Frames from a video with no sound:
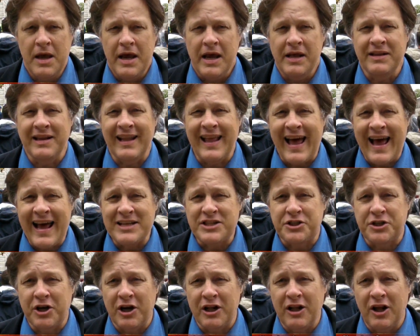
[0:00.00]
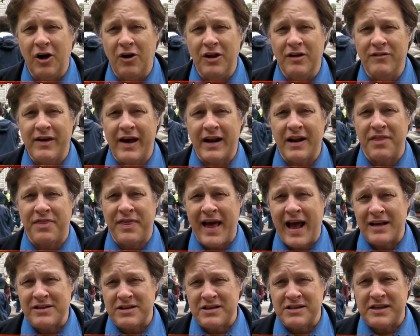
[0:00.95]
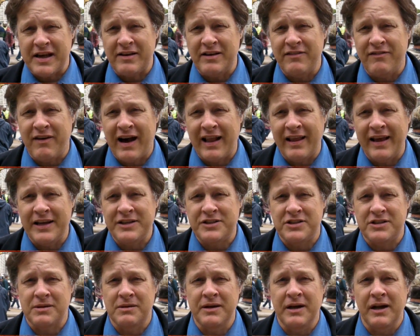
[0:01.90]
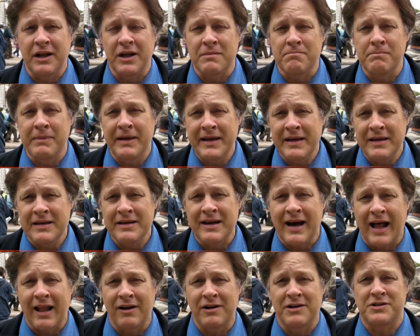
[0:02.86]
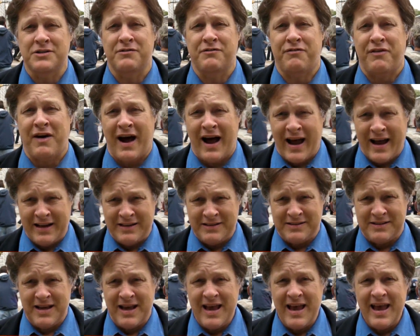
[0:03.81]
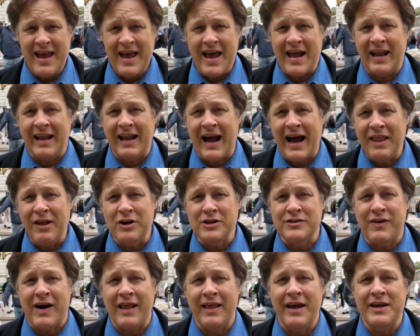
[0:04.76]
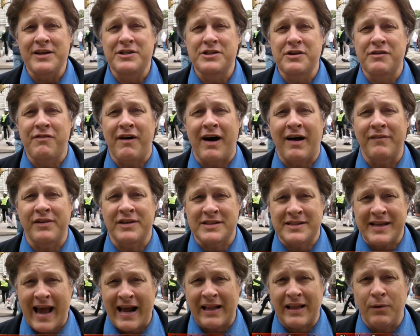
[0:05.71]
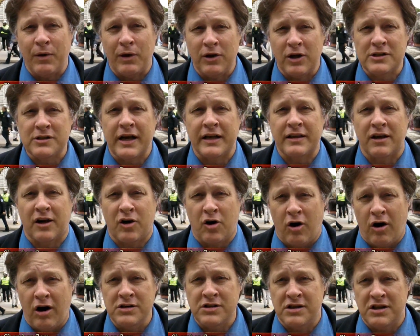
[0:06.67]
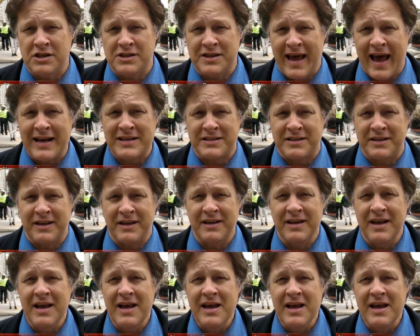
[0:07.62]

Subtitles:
In the last year alone, they've had 1,000 safety violations and nearly $1 million in fines. And a lot of those violations involved exactly what looks like the cause of this accident.